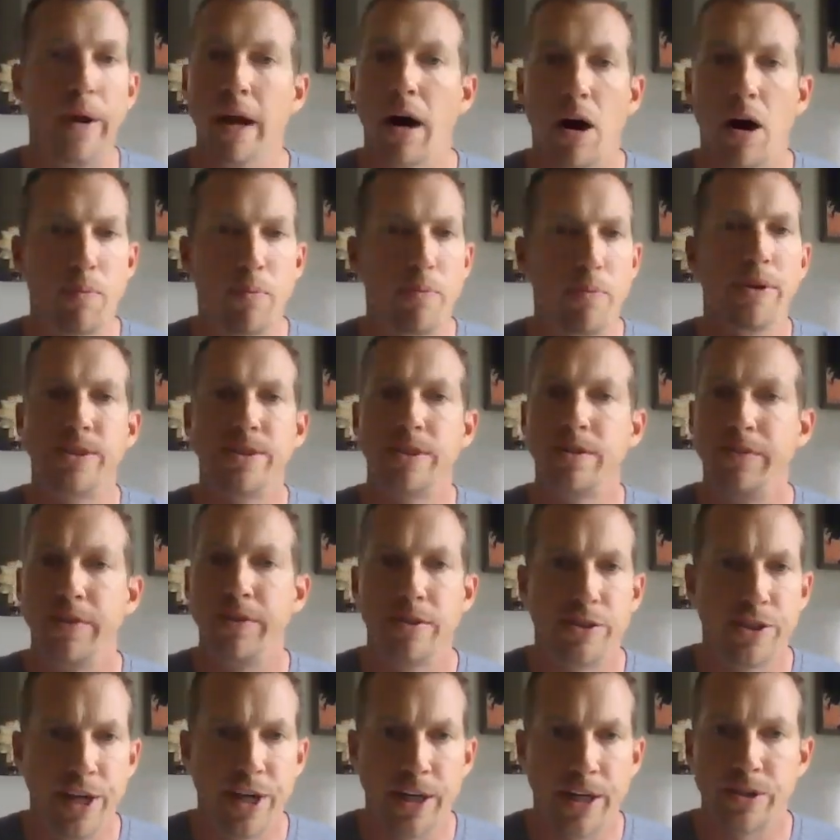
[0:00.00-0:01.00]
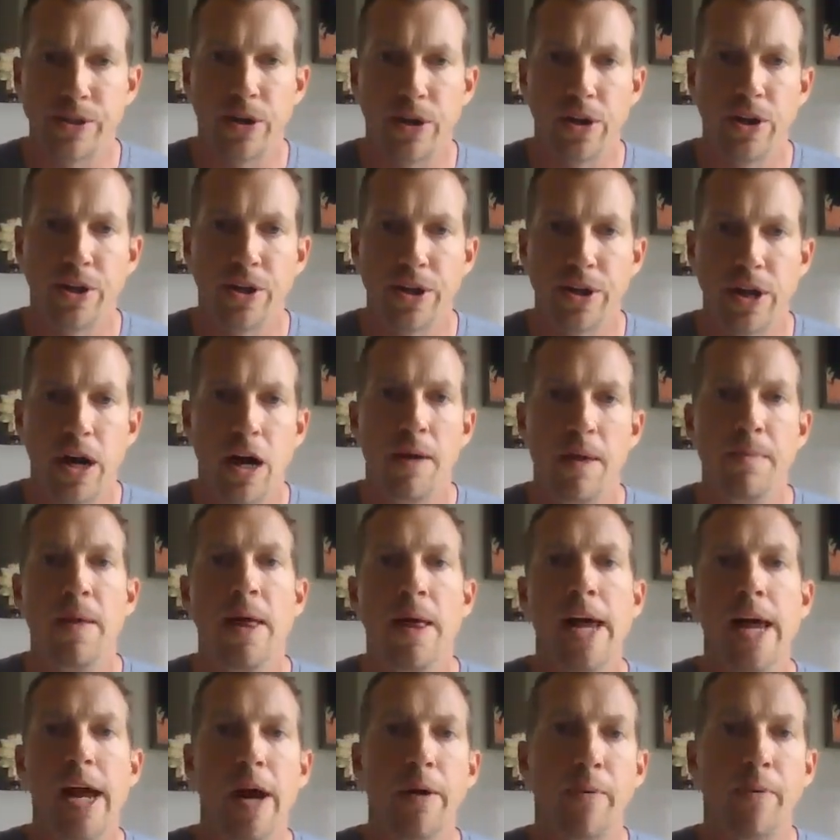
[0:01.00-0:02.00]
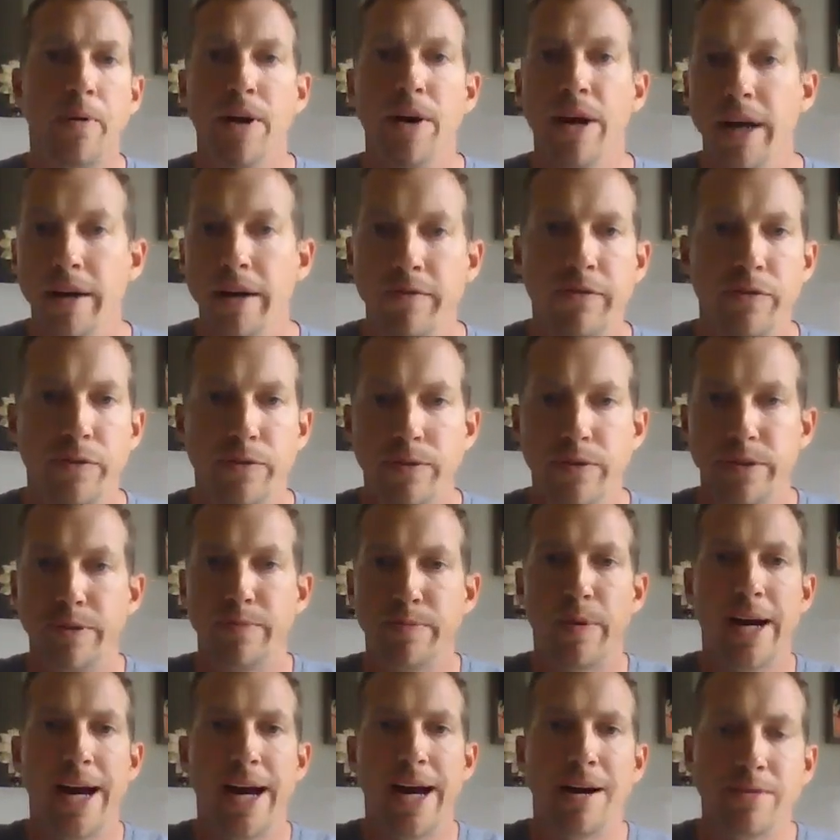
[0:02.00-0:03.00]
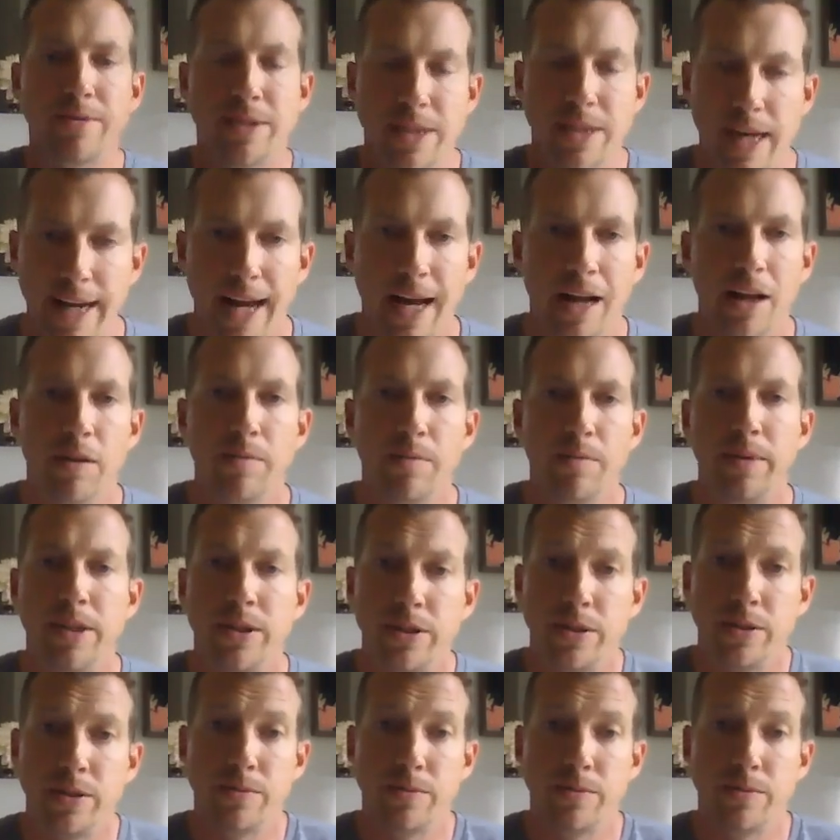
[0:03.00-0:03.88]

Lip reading: Our points of view change all the time. We're influenced by outside elements.